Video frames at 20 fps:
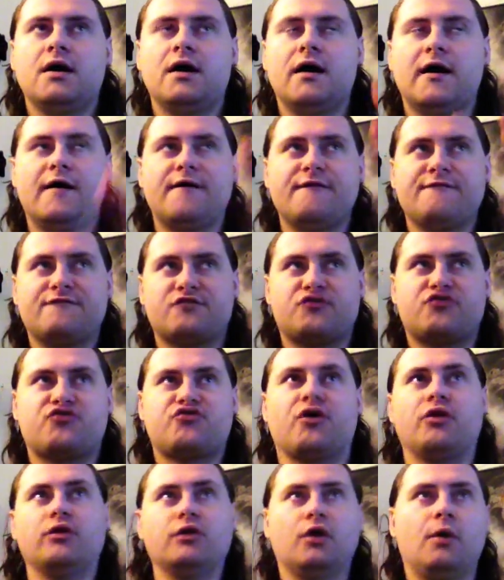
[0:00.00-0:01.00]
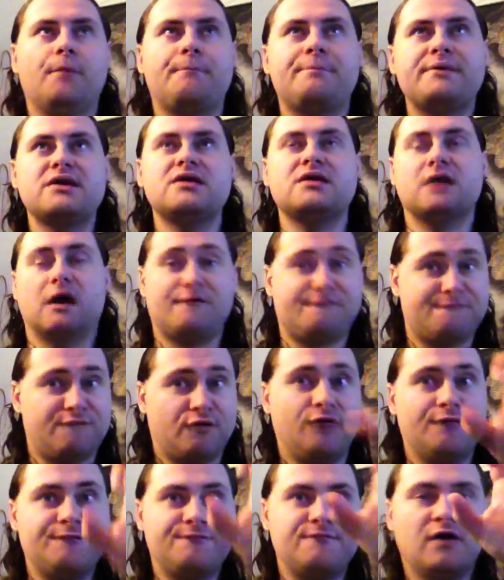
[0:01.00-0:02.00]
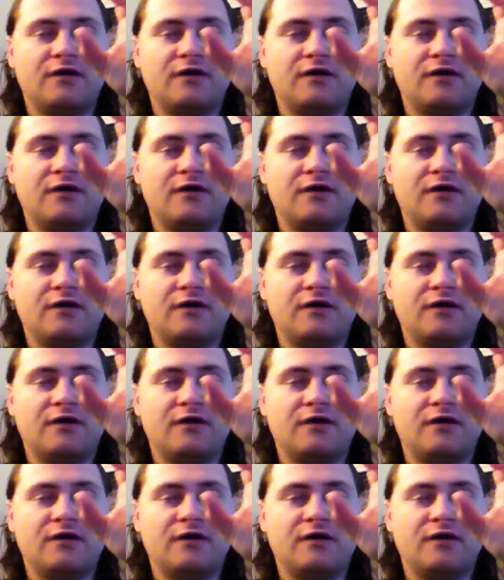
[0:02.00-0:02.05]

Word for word: of Solo being a full